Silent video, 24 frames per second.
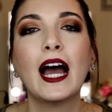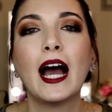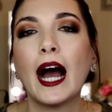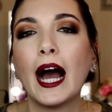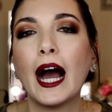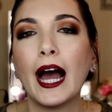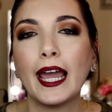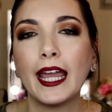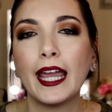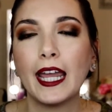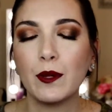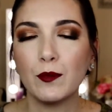
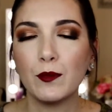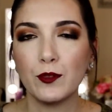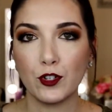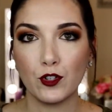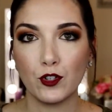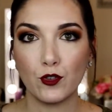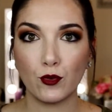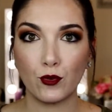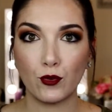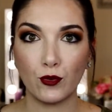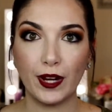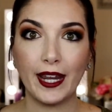I am just
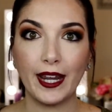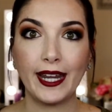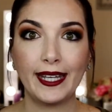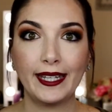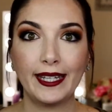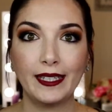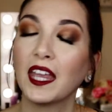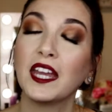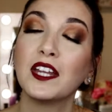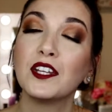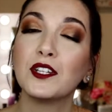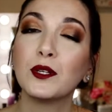ready.
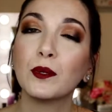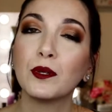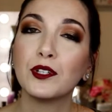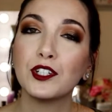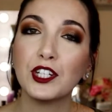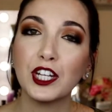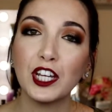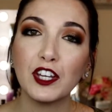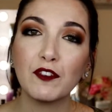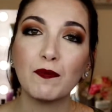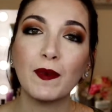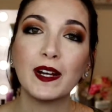And to
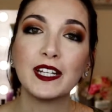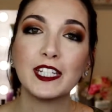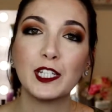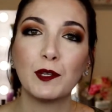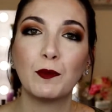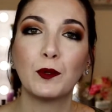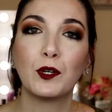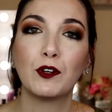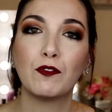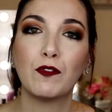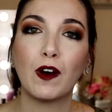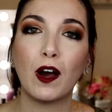achieve my
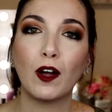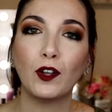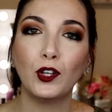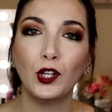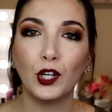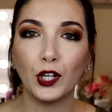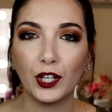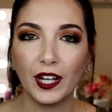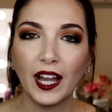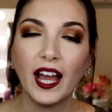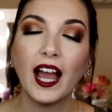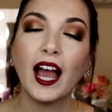typical fall
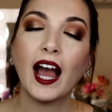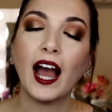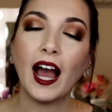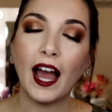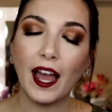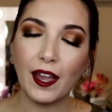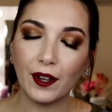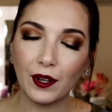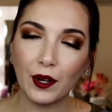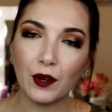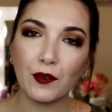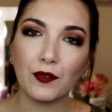look,
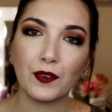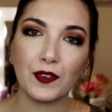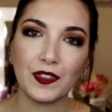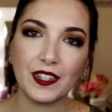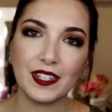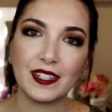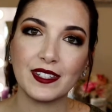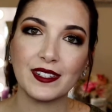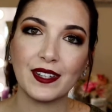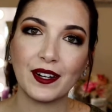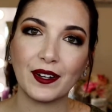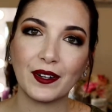I go for
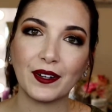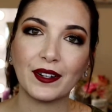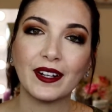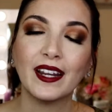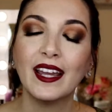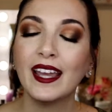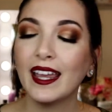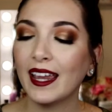this sucker.